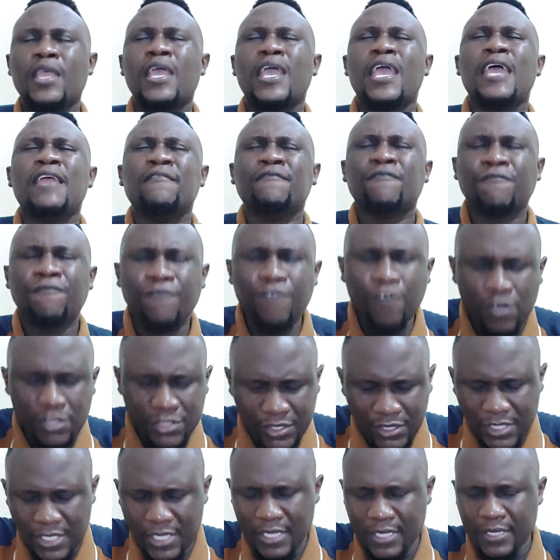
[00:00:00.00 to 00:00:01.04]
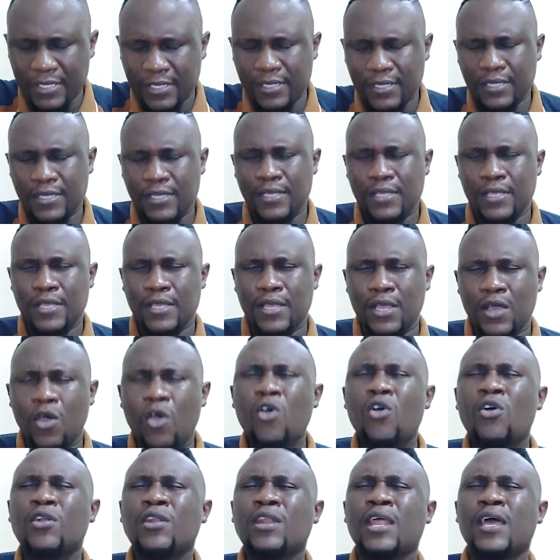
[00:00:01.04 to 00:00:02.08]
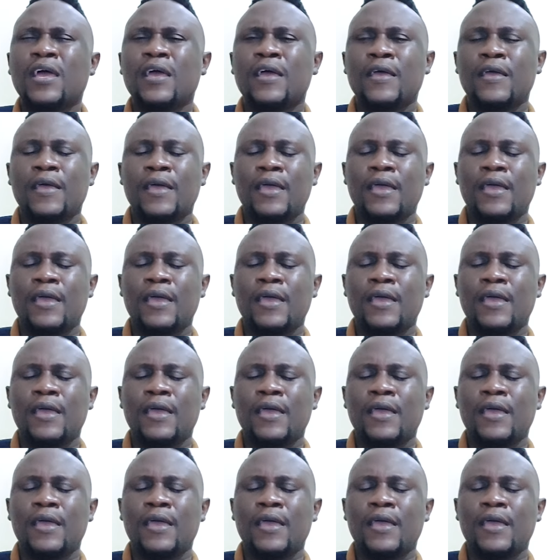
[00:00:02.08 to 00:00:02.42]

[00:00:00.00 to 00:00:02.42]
enforcing or